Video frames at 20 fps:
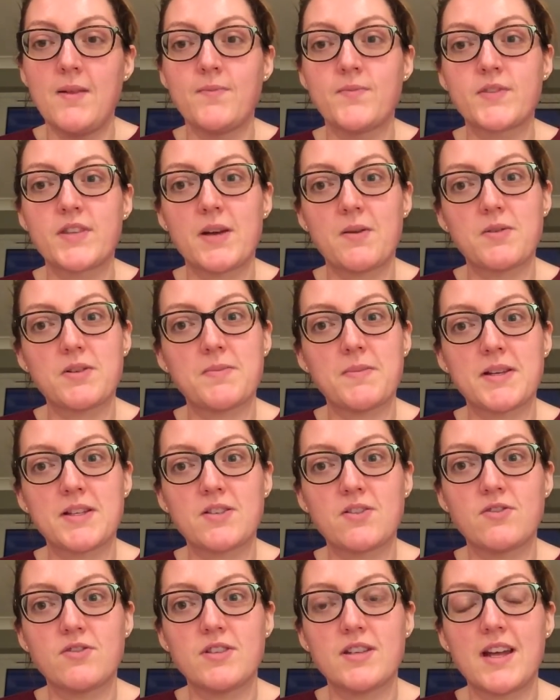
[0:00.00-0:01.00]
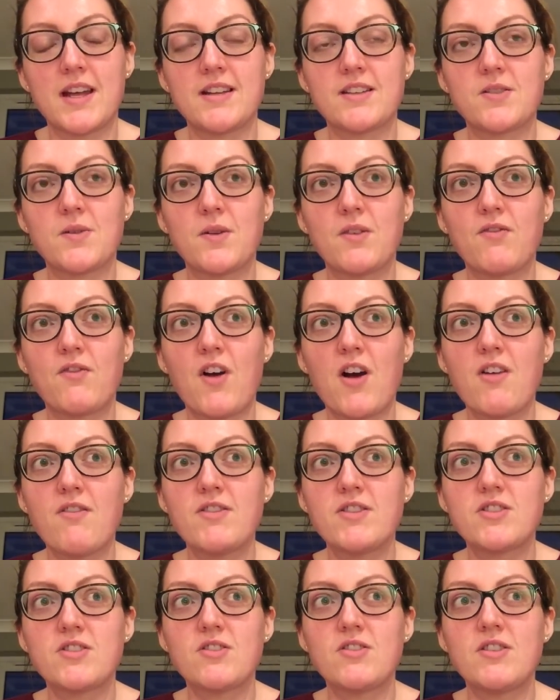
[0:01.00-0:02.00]
So that was my Sunday. So as far
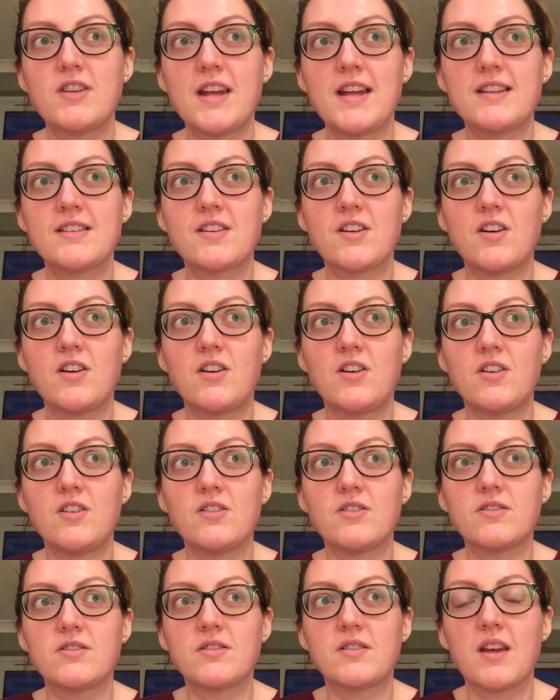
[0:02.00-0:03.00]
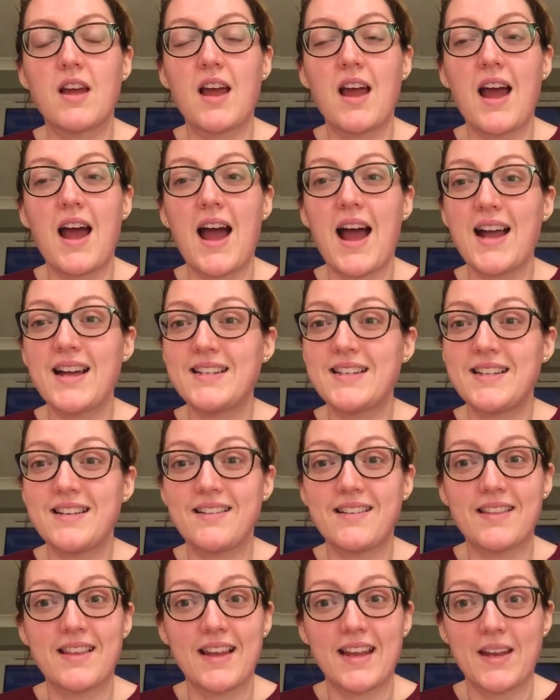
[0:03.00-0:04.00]
as Sundays goes, I
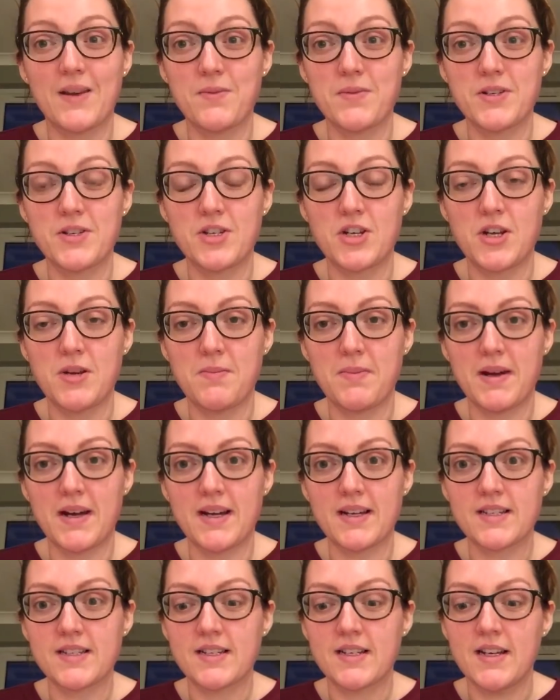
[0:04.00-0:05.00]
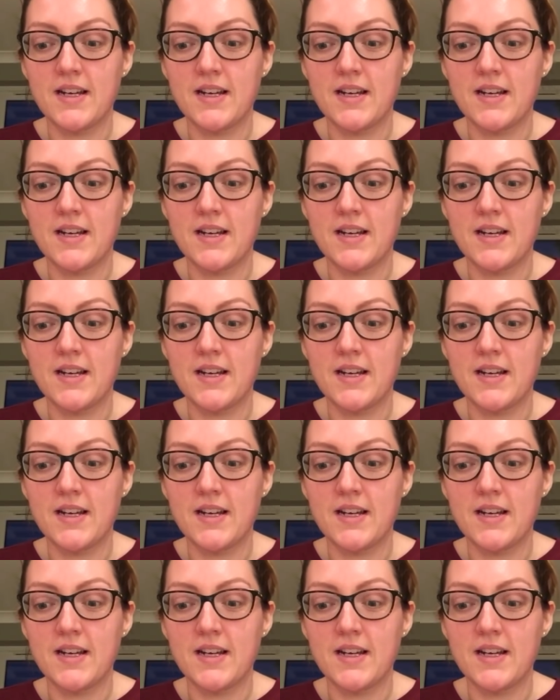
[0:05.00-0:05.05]
didn't think it was too bad.